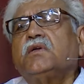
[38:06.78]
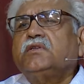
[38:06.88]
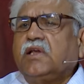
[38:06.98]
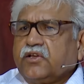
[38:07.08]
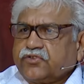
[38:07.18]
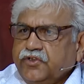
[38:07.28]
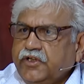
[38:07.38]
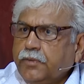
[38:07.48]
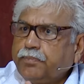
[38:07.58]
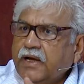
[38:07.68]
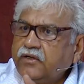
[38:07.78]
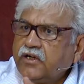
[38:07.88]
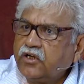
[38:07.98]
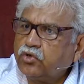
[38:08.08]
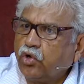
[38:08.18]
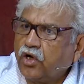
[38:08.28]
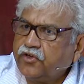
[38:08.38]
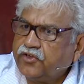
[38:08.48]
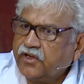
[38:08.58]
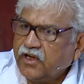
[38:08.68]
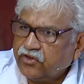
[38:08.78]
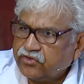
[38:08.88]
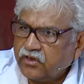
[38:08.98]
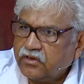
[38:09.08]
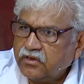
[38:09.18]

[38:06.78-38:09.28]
Yes, dependent origination.